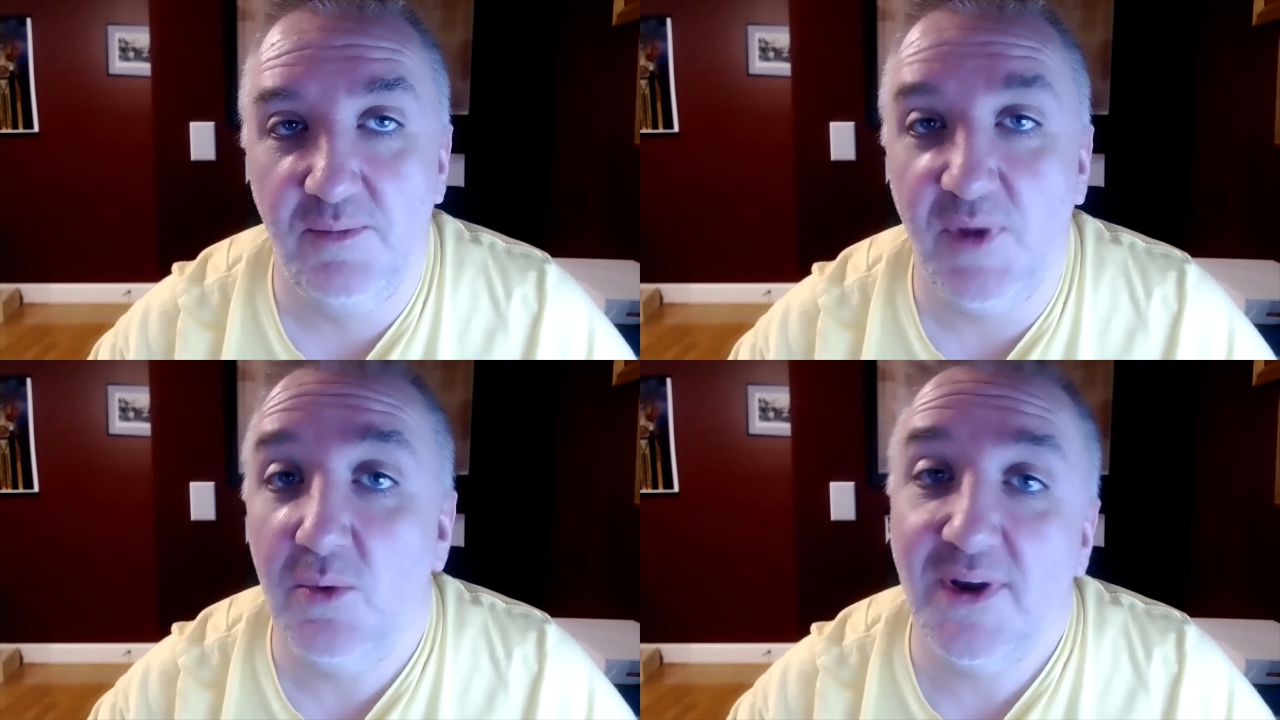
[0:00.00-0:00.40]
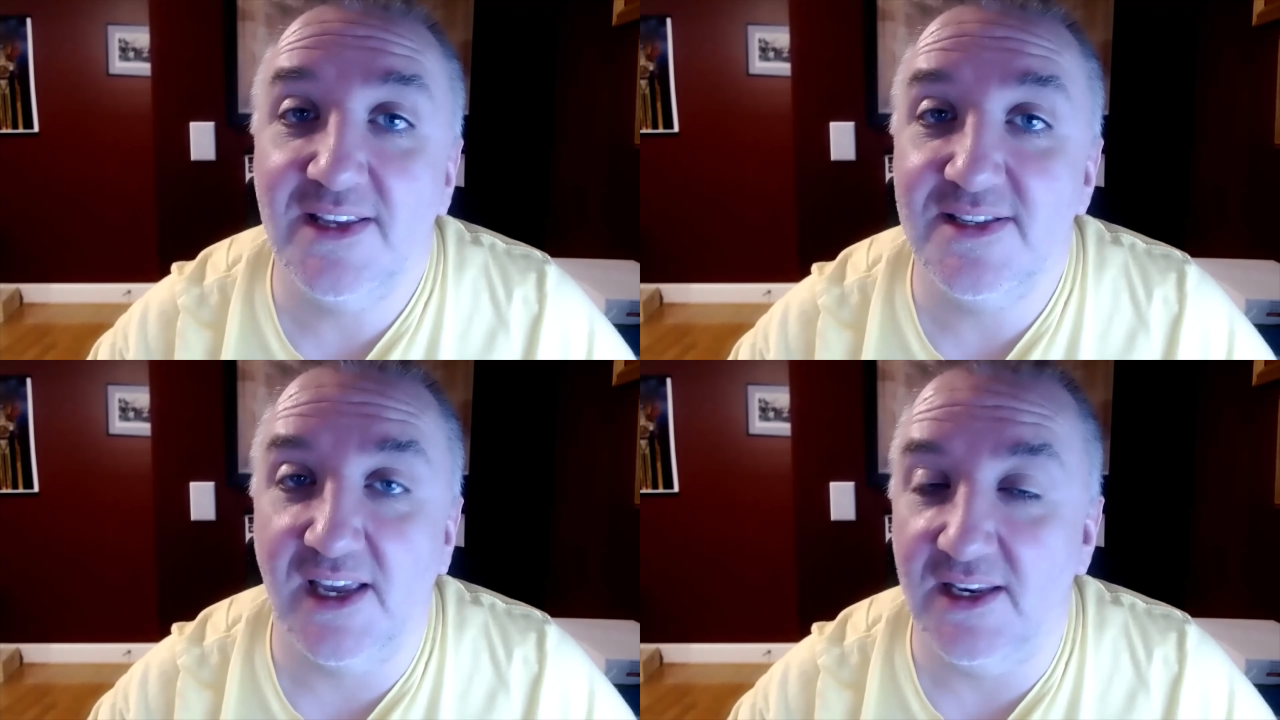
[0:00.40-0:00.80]
But we
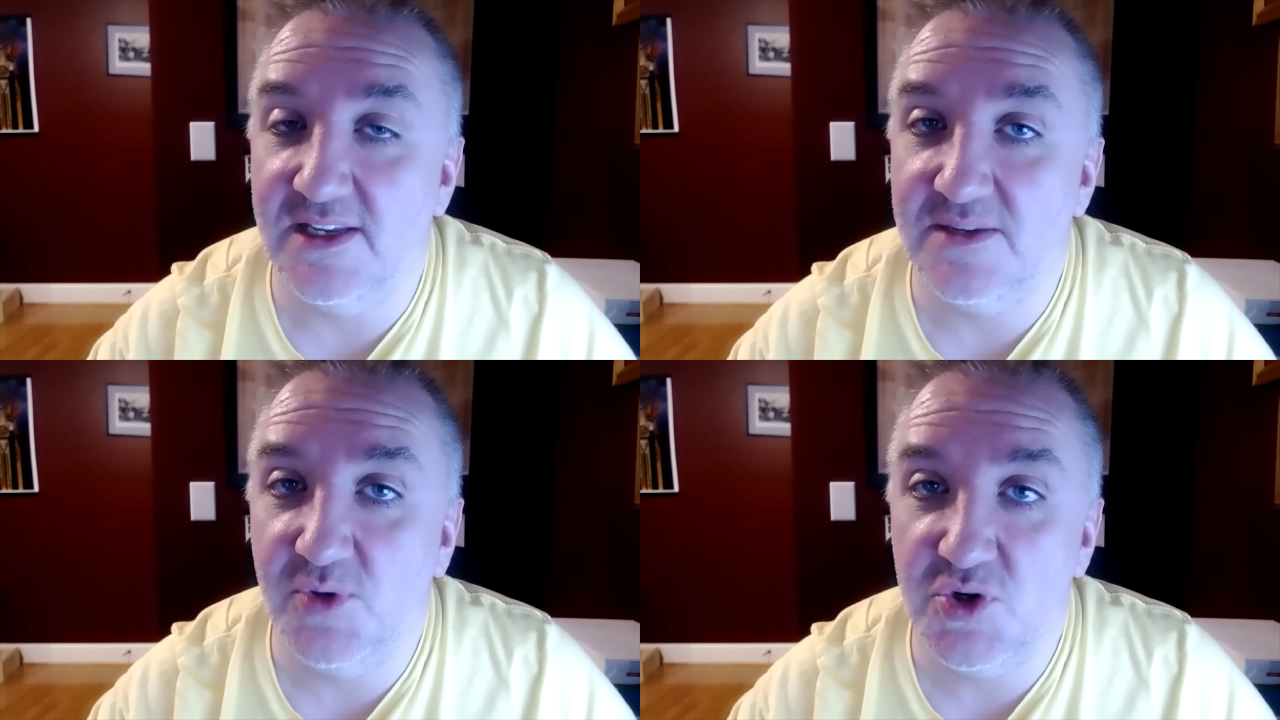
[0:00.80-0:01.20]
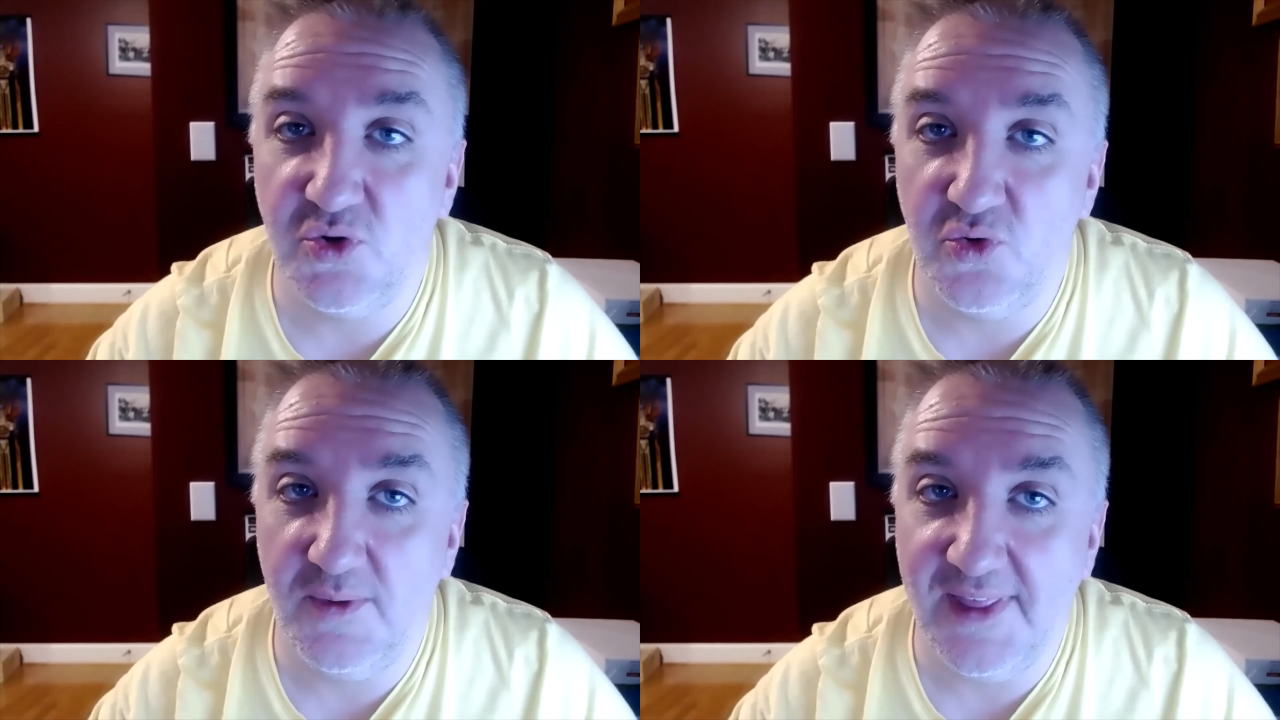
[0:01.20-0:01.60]
decided to push
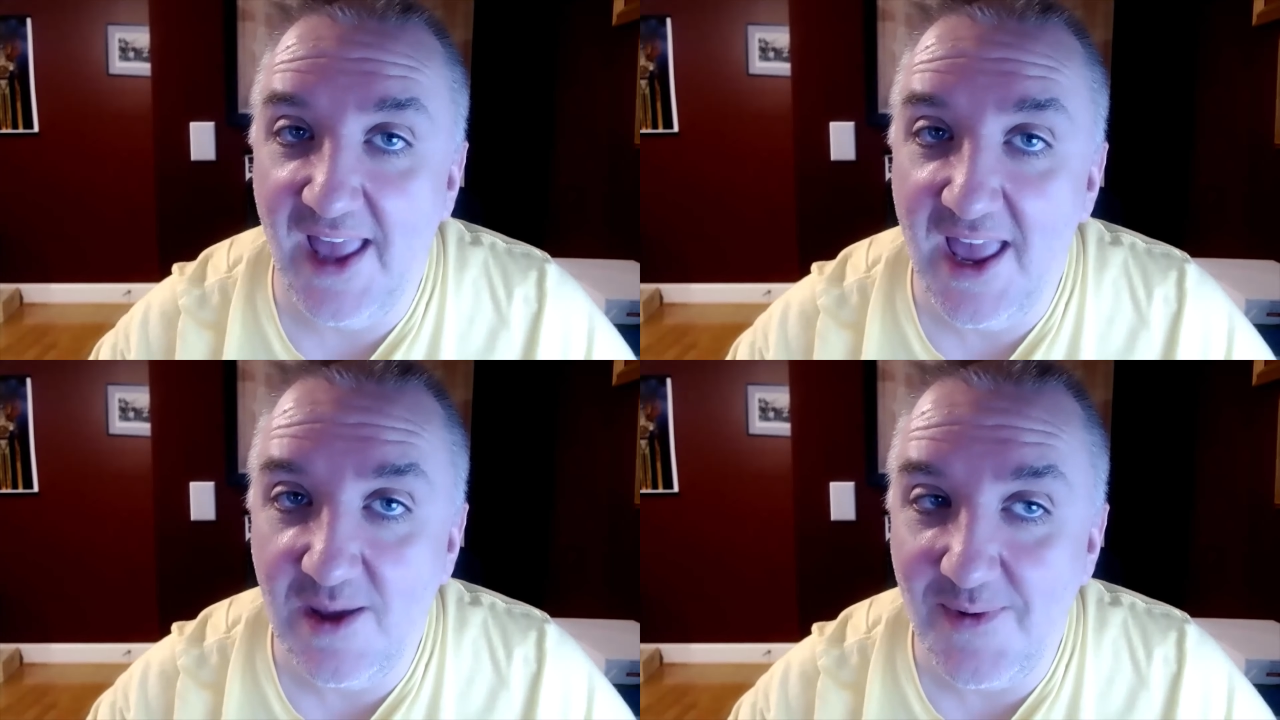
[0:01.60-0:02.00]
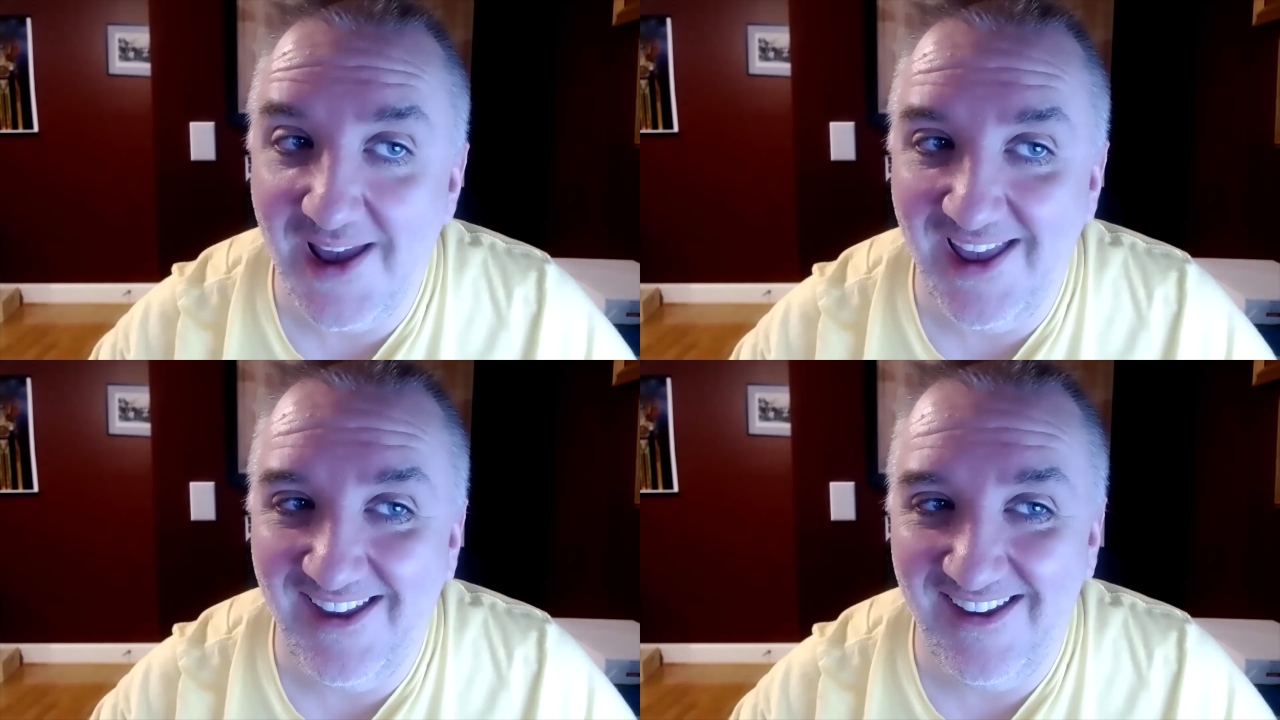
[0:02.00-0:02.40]
through with it
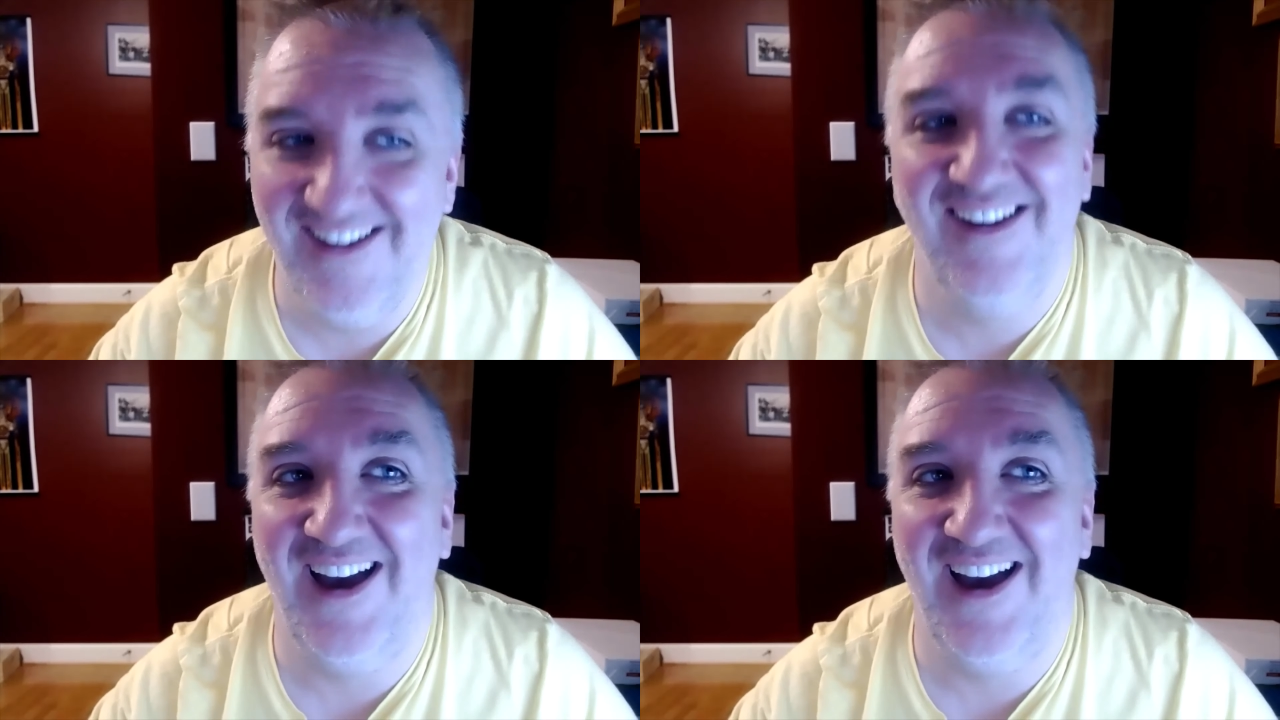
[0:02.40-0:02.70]
anyway,